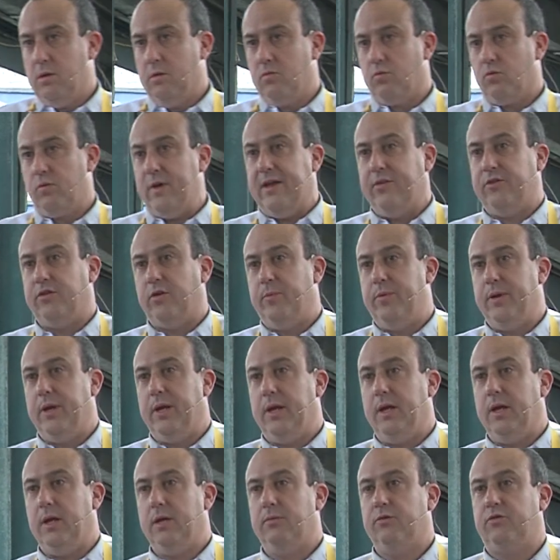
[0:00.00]
recipe.
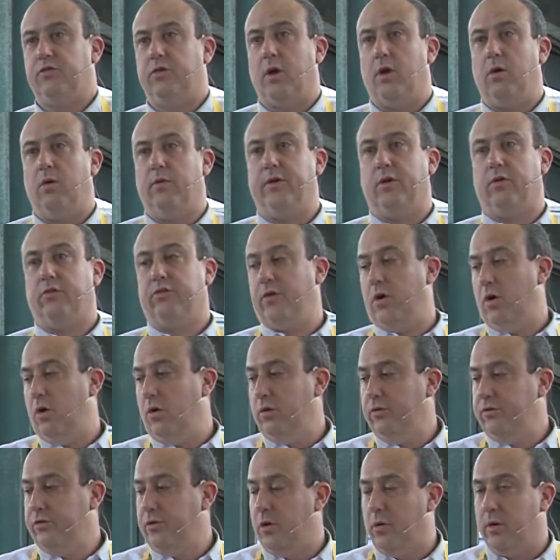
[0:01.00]
So there's
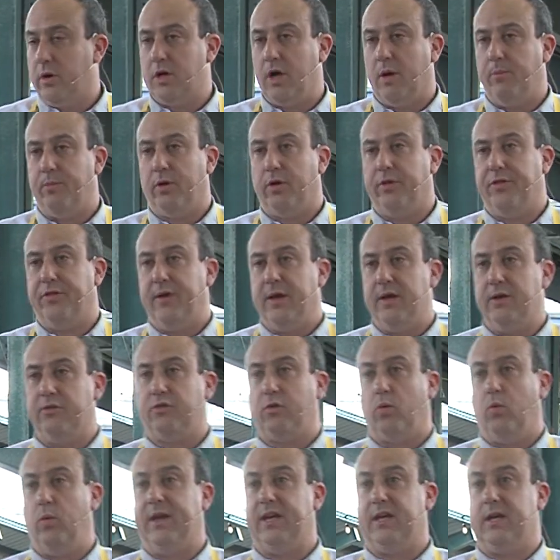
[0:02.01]
also a couple of things
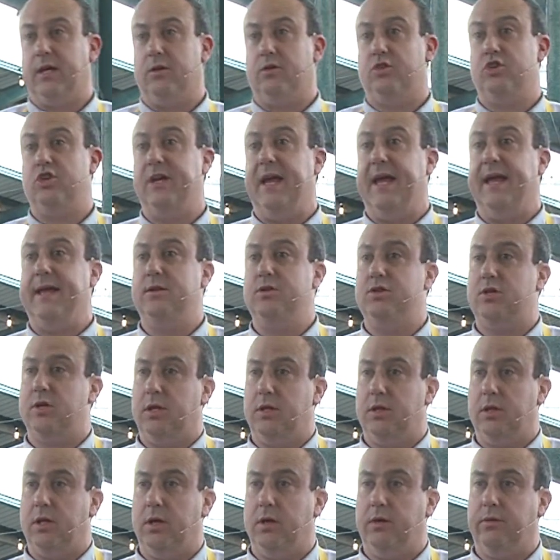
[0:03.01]
that we could change in
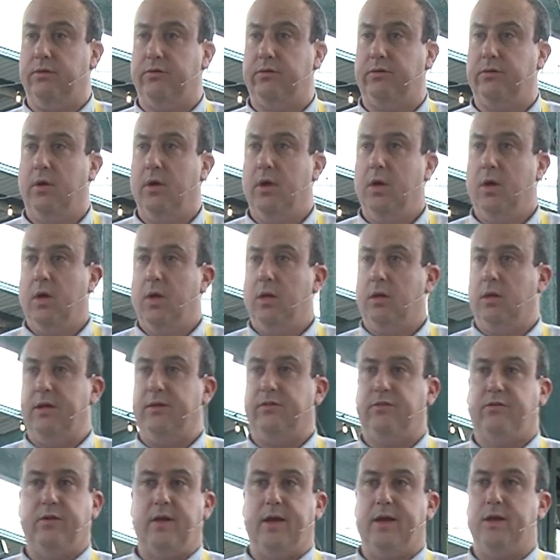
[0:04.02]
this.
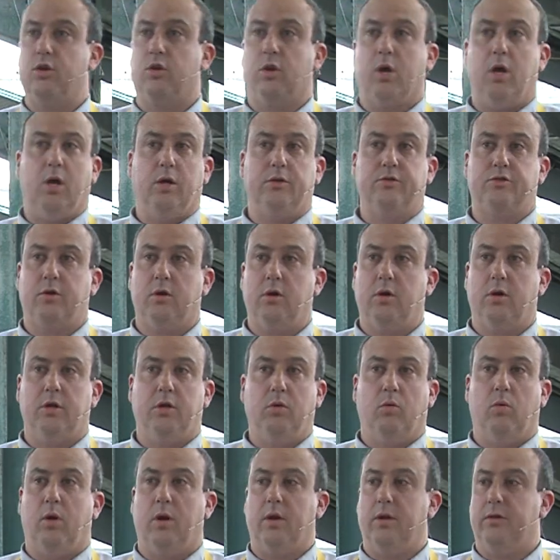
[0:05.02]
Let's say you're a hunter,
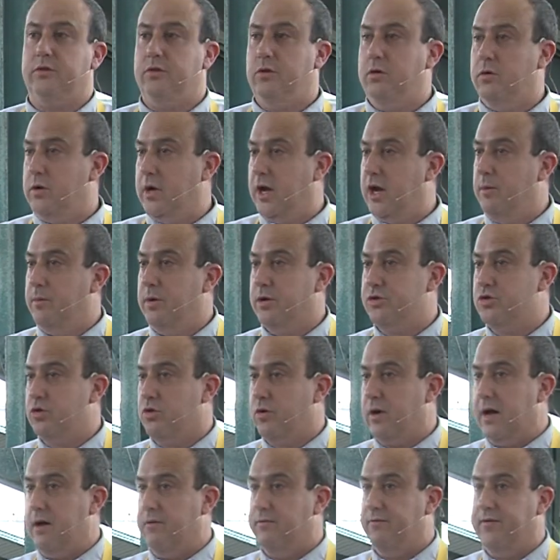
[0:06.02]
you got a bunch of
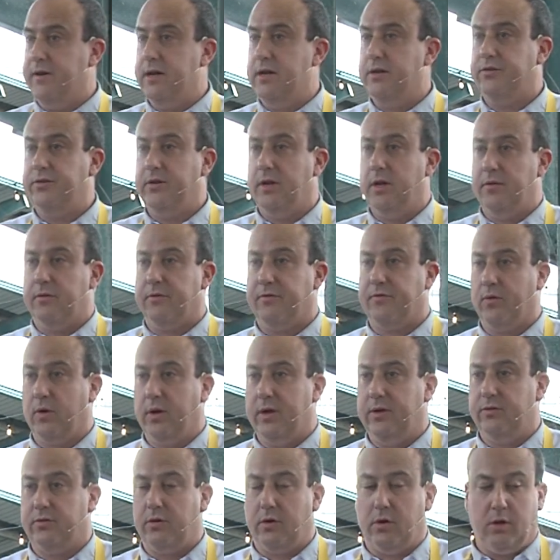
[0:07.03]
ground venison in the
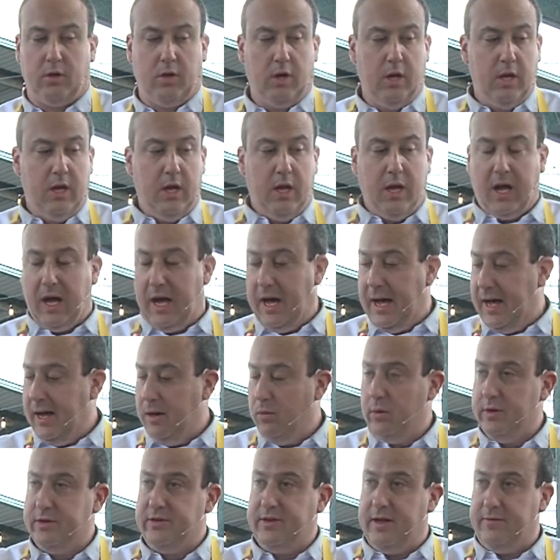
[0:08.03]
freezer. I
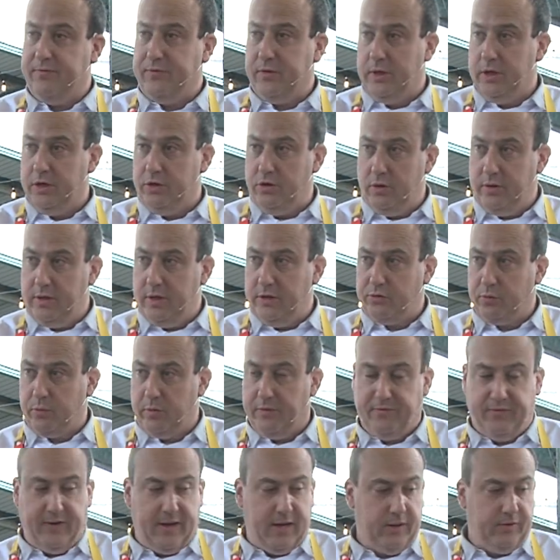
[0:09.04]
would definitely do this
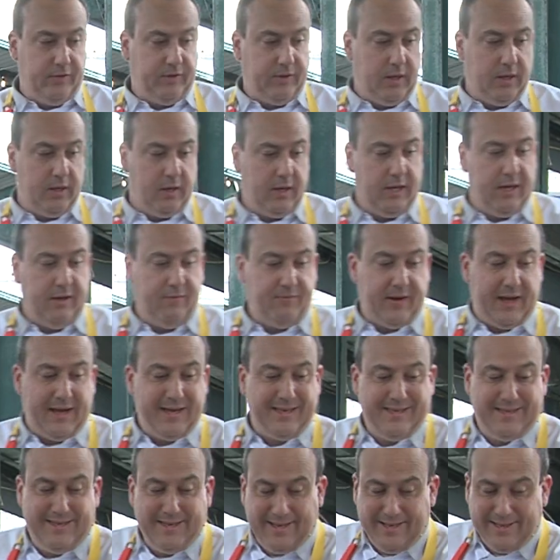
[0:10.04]
with venison. If I
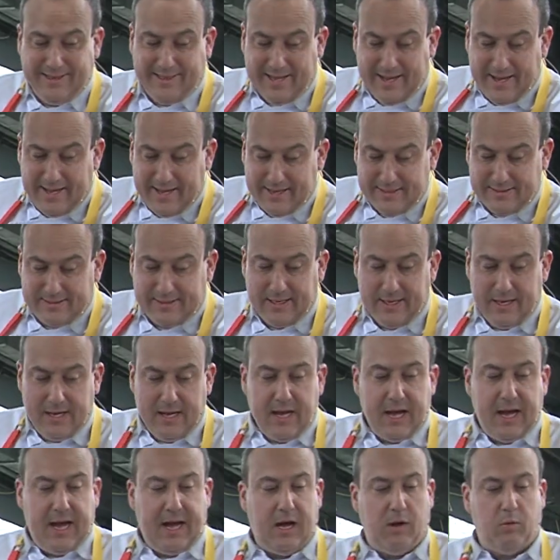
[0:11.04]
did that,
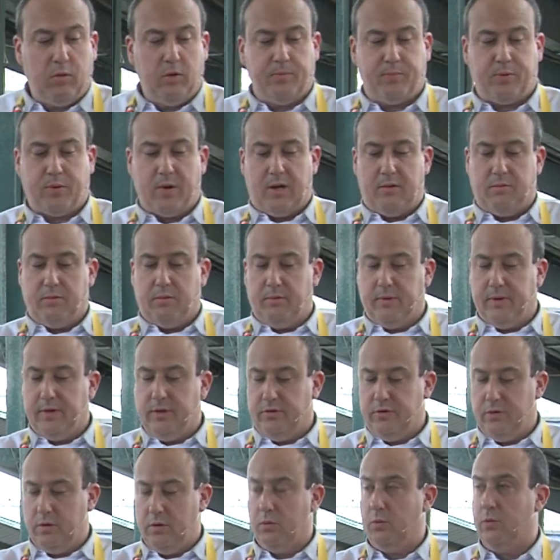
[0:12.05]
I would probably
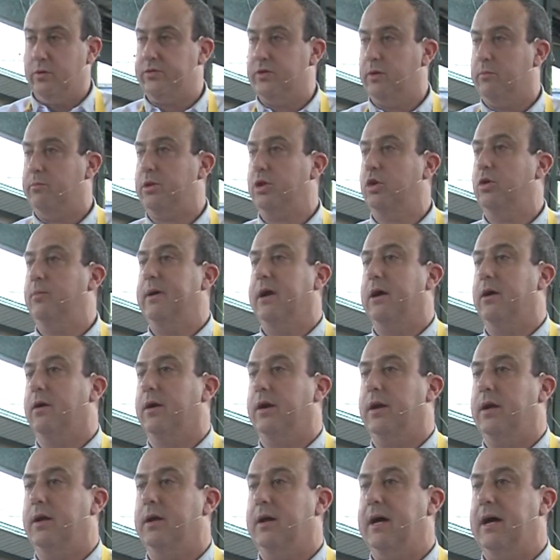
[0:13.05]
do it with the
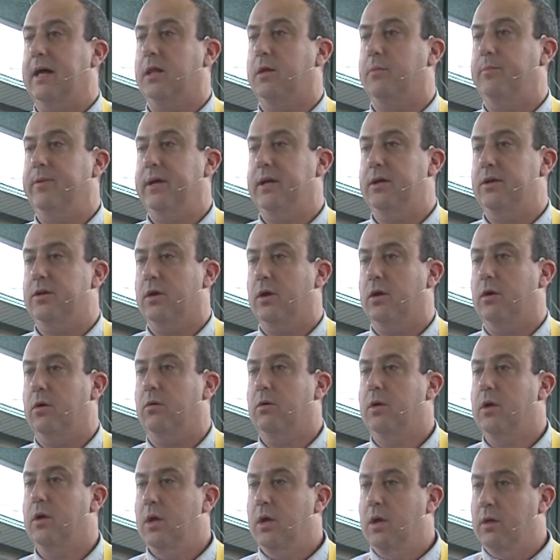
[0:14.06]
blueberry jalapeno.
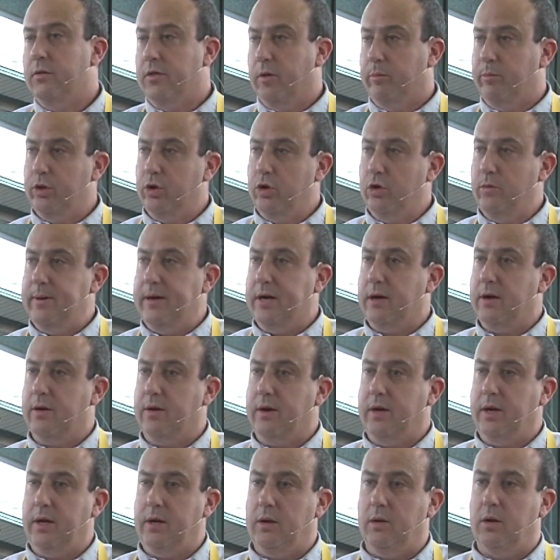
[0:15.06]
The
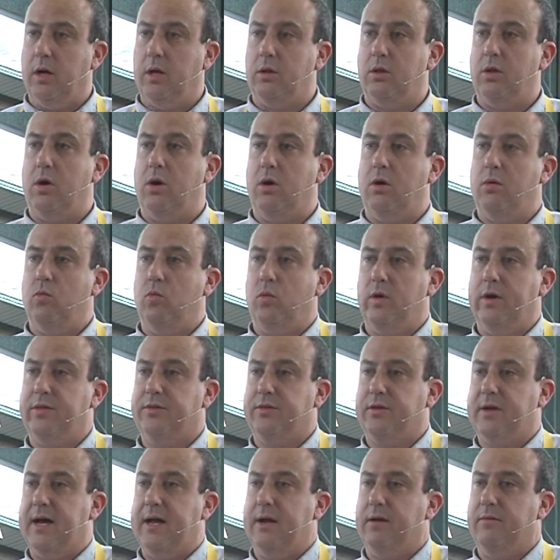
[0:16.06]
blueberry, along
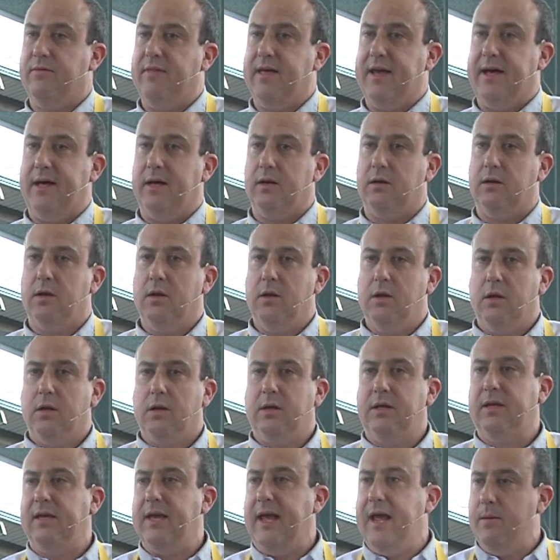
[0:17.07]
with kind of that
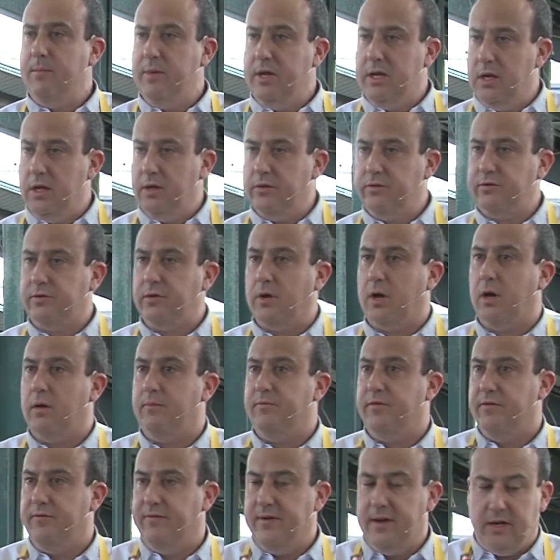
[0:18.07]
gaminess of
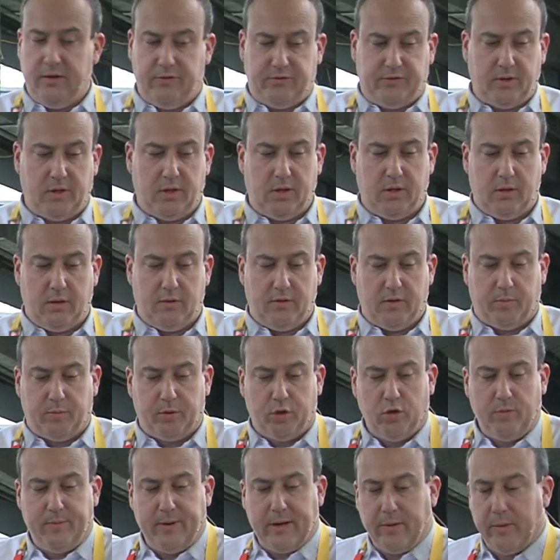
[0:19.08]
the venison, the
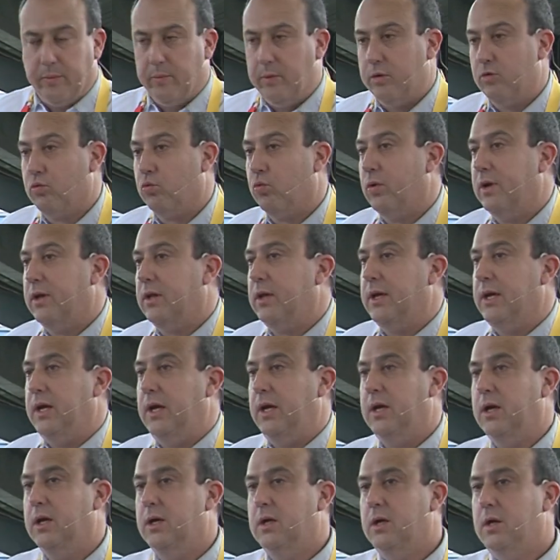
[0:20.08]
blueberry would
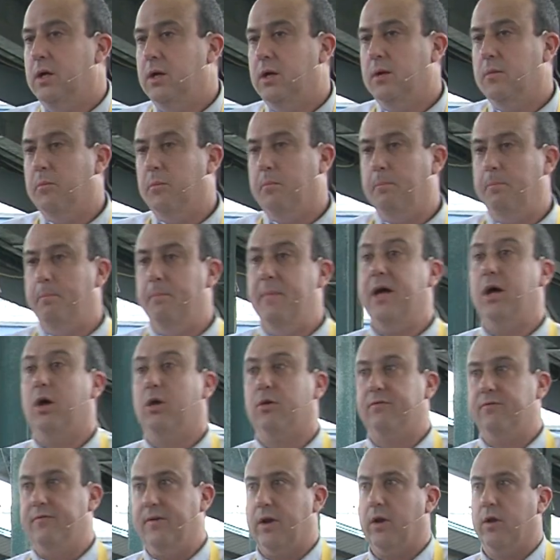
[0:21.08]
really
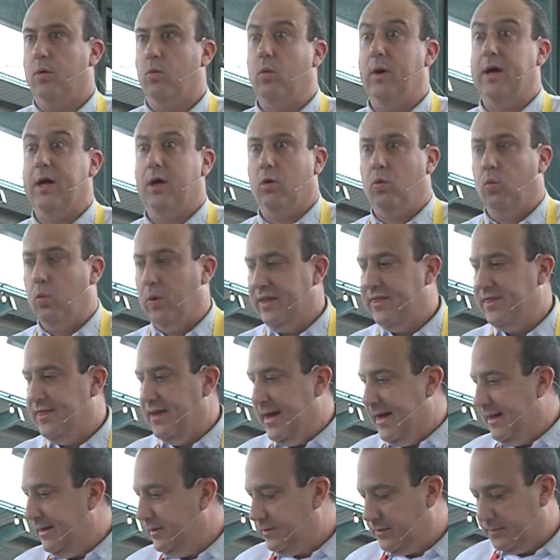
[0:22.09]
meld very well with
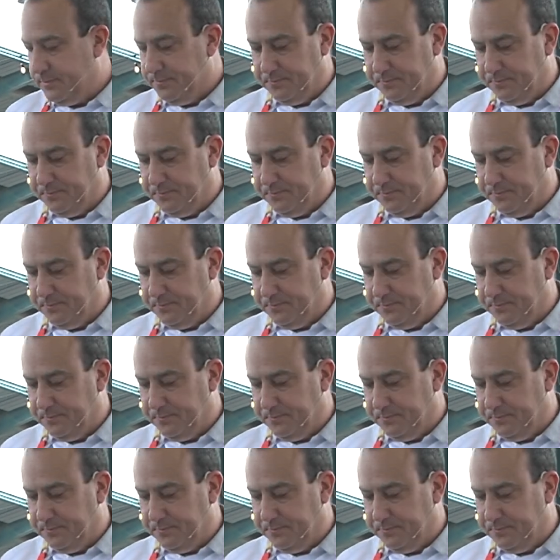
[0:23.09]
that.